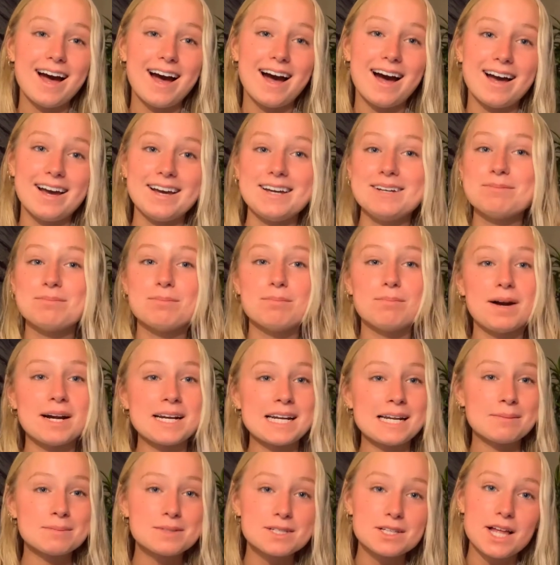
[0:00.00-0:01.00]
Hi, my
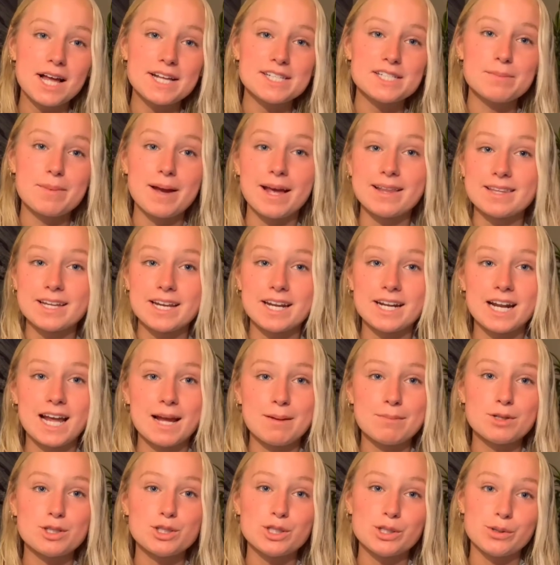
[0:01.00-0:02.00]
name is Eliza Bentley and
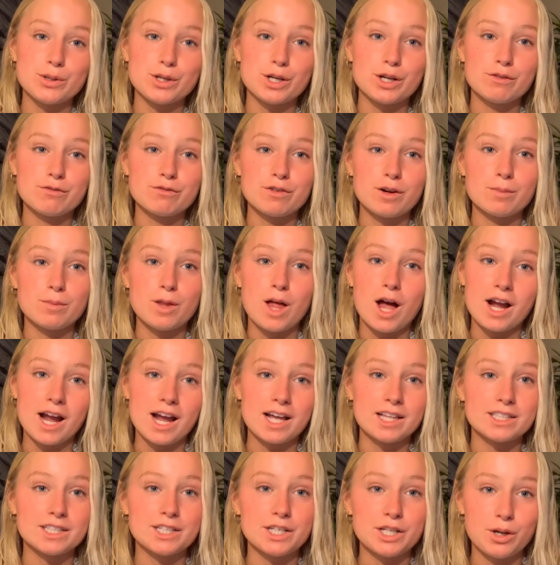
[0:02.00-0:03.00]
I'm a junior from Long
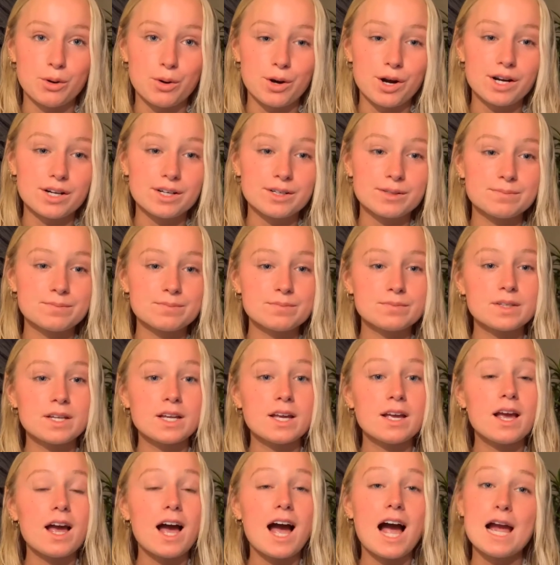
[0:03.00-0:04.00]
Island, New York.
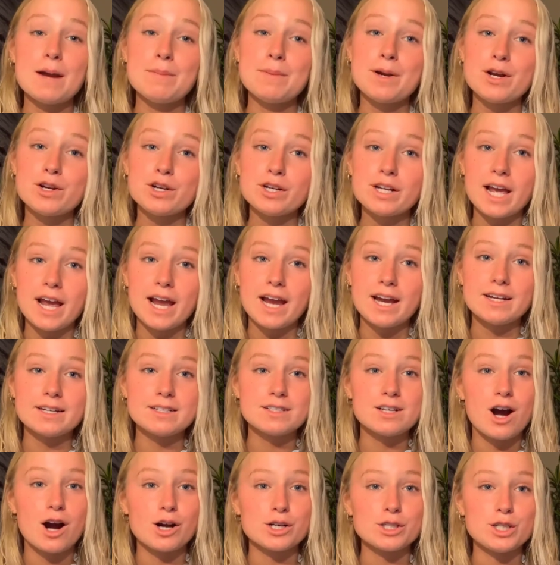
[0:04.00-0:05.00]
I'm here today to
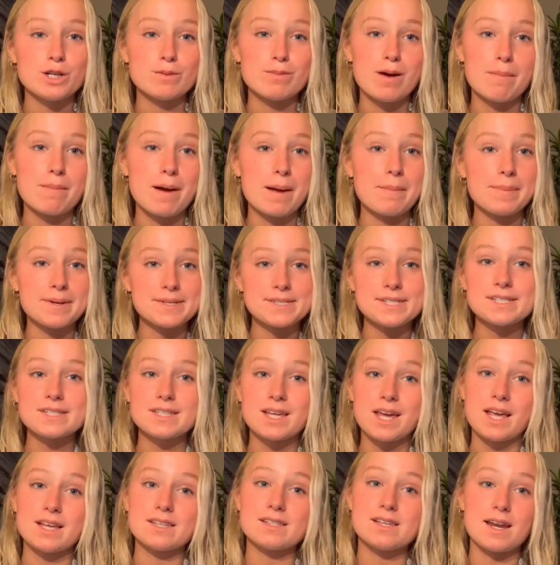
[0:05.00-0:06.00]
talk to you about my business
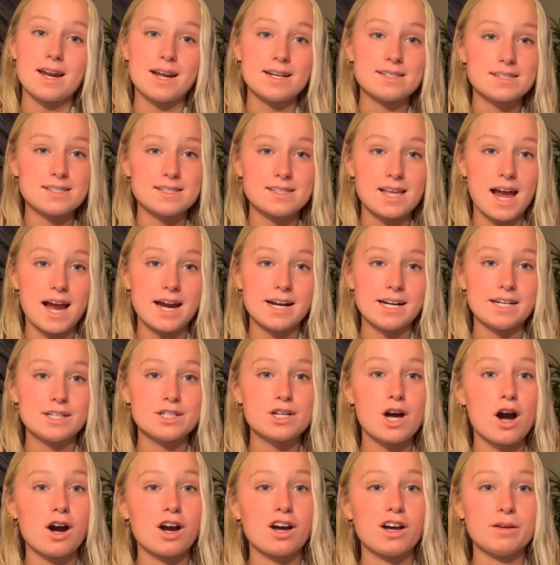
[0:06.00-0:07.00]
case study society,
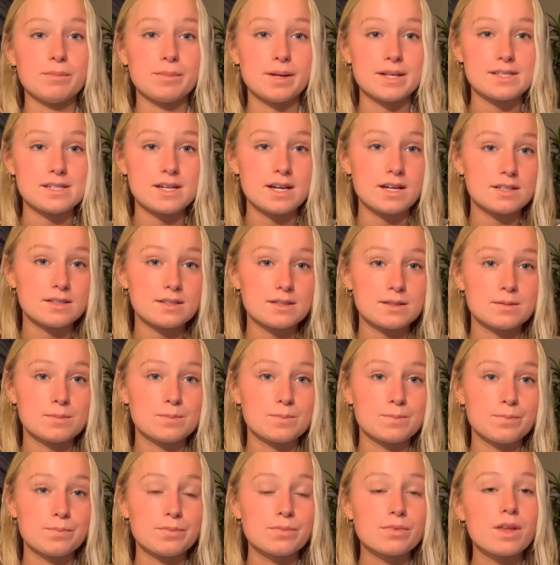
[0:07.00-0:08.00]
Talking Business.
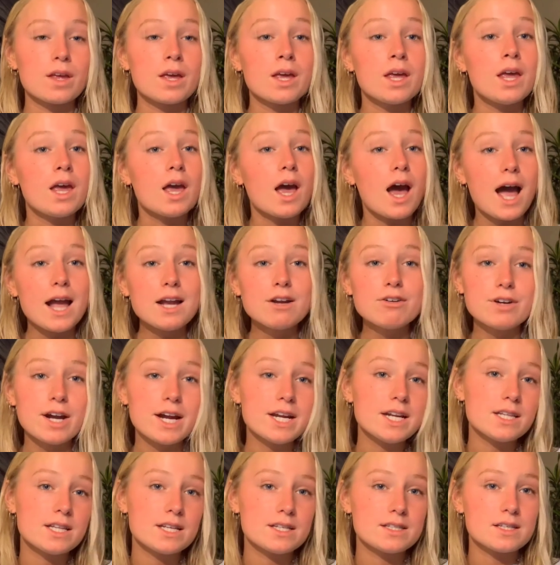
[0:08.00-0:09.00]
I
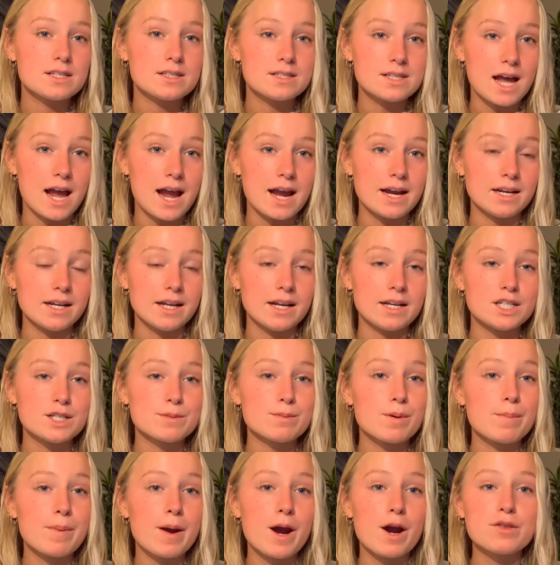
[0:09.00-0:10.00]
created this society
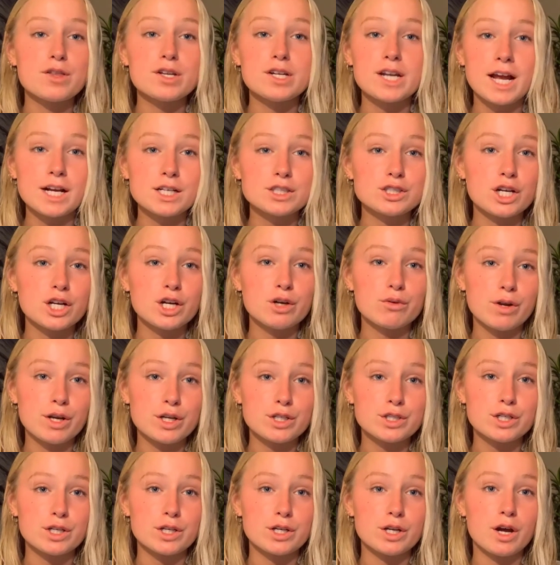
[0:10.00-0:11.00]
to prepare the next
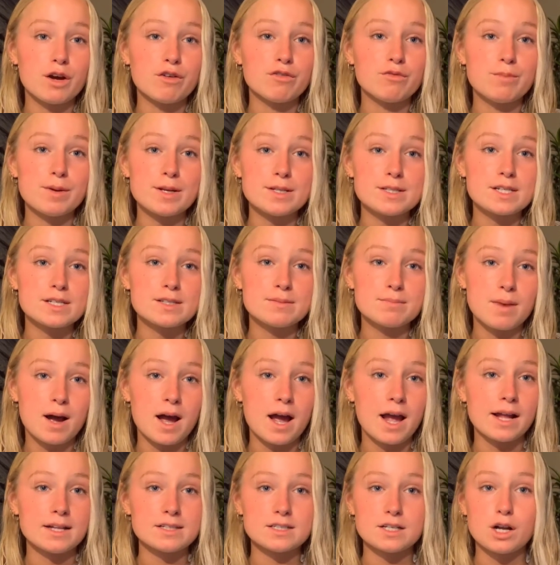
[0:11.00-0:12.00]
generation of business
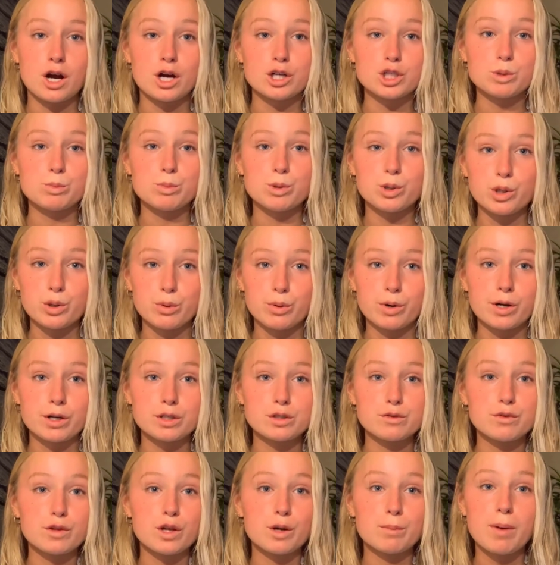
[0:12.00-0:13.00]
minds and
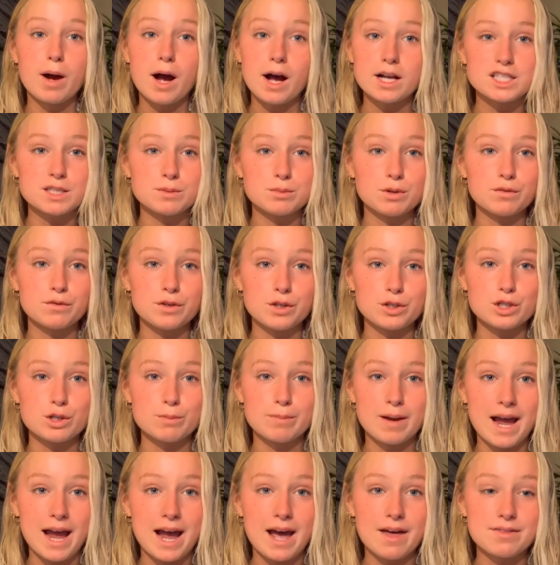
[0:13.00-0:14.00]
entrepreneurs for their possible future
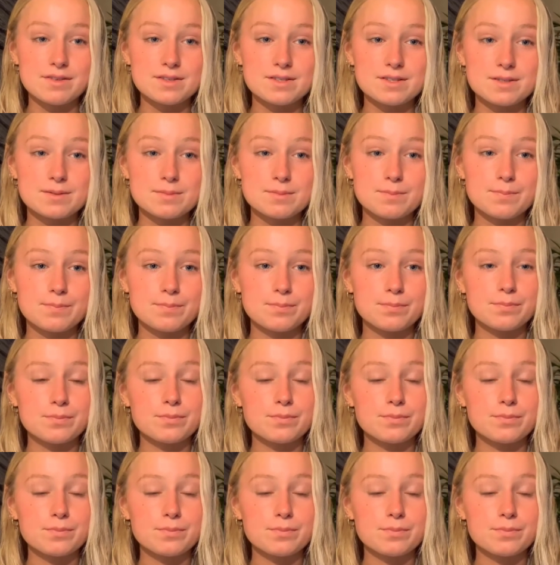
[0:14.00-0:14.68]
paths.